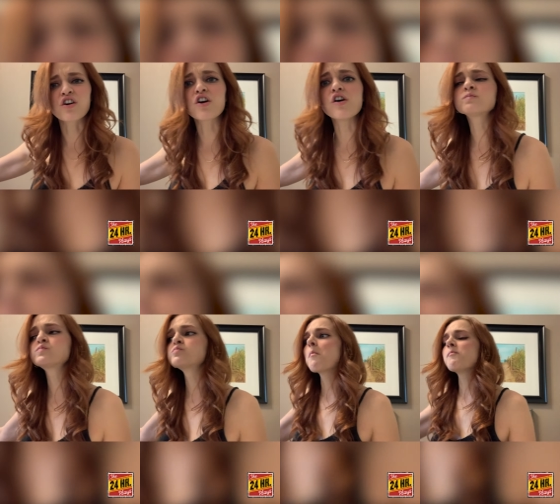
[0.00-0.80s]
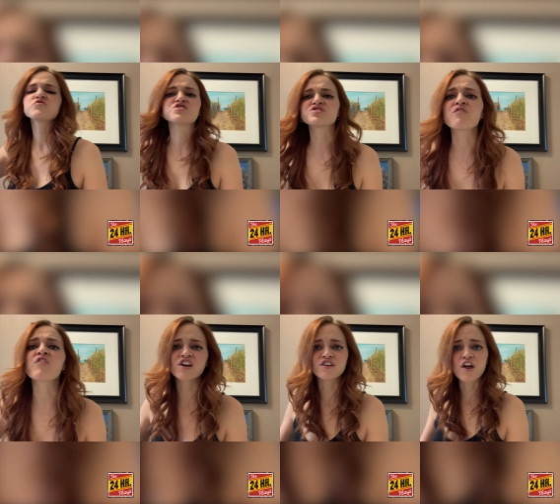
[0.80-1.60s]
girl, she's
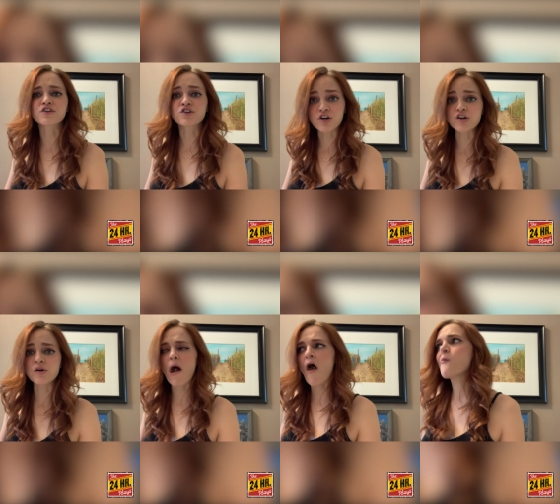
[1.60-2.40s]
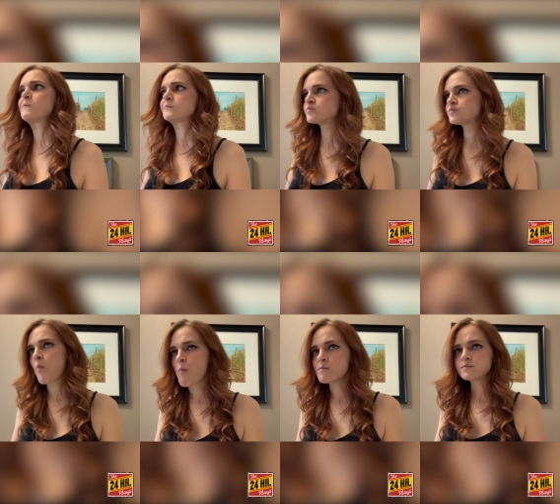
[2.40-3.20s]
confronting another girl about,
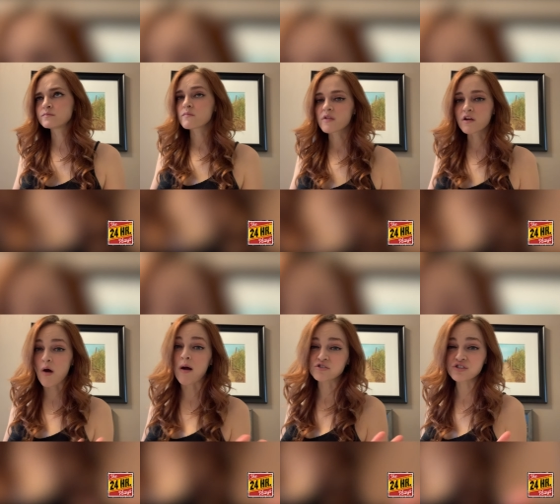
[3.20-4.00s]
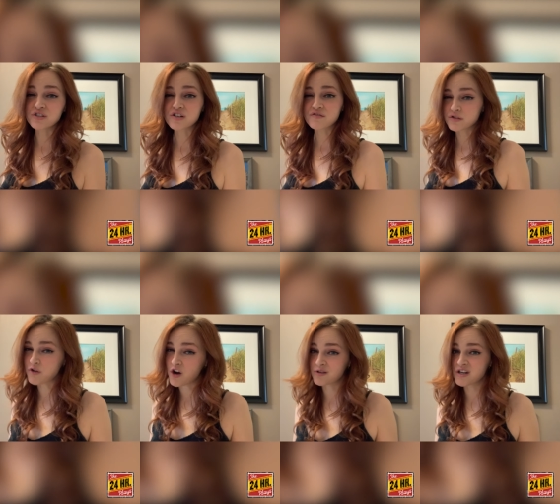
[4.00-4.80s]
you know, how she's here for the
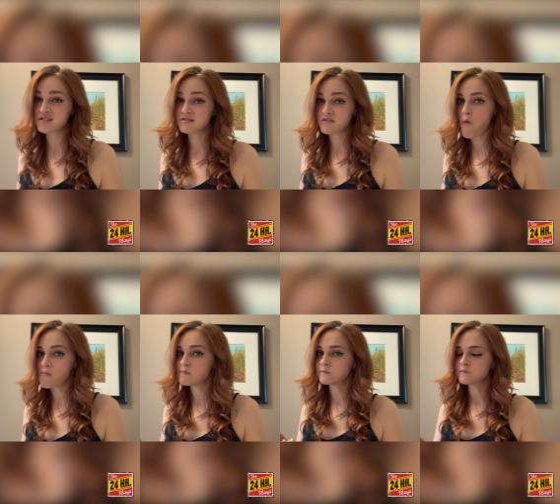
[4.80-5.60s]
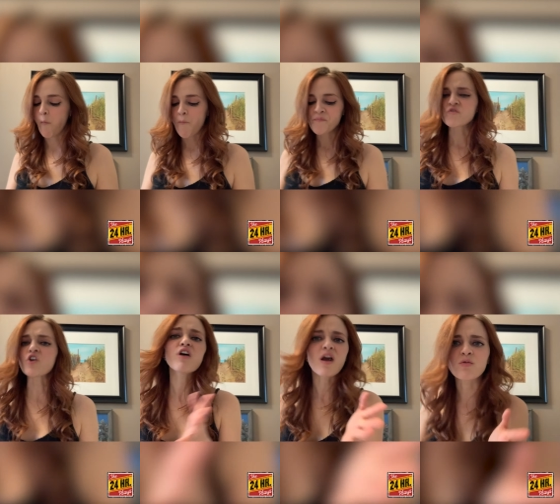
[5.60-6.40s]
wrong reasons.
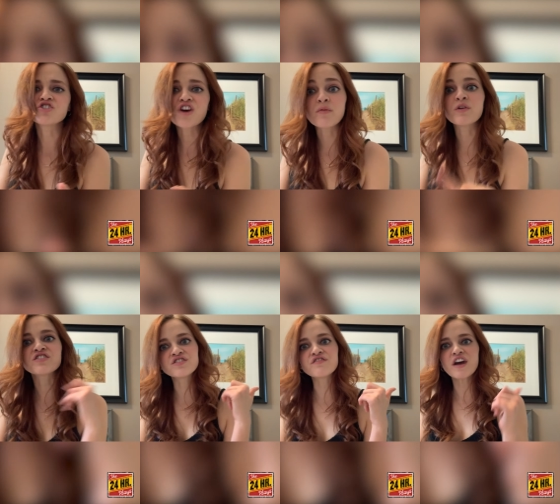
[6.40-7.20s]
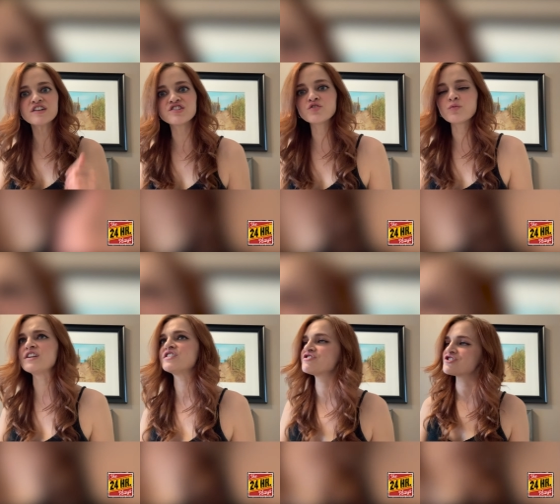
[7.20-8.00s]
Or like when Chadwick's in the fantasy
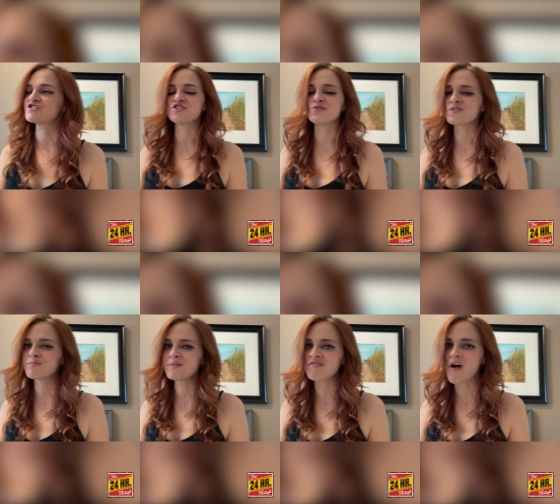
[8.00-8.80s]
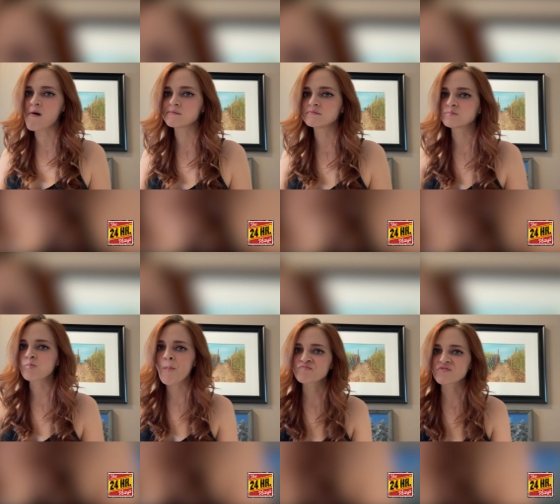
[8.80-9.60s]
suite and it's just you and Camilla.
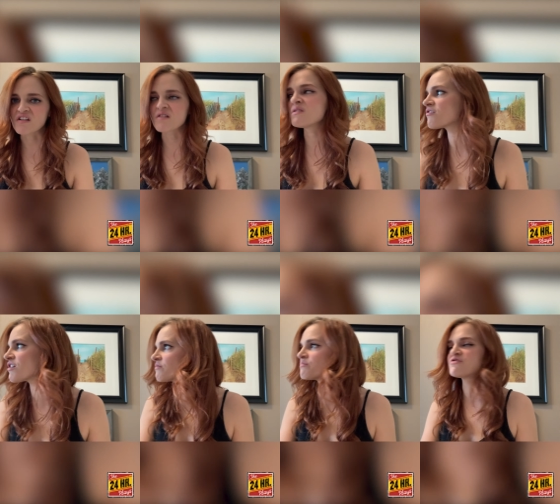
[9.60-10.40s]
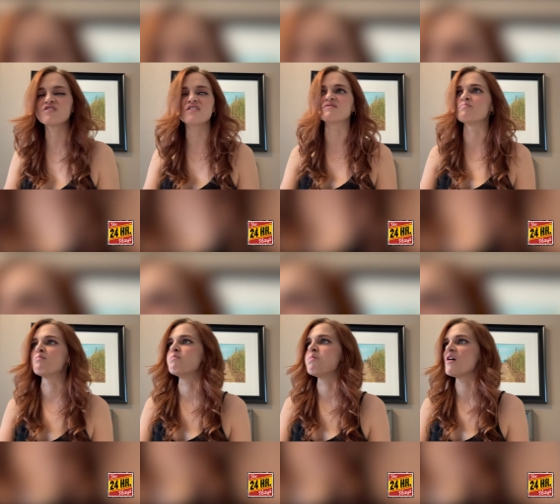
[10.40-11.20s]
And Camilla, she is
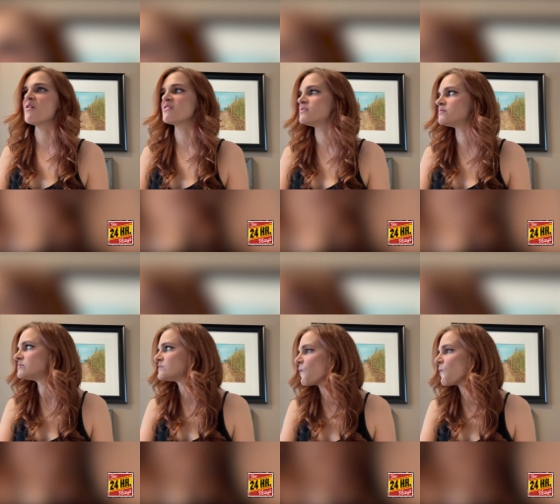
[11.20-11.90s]
bawling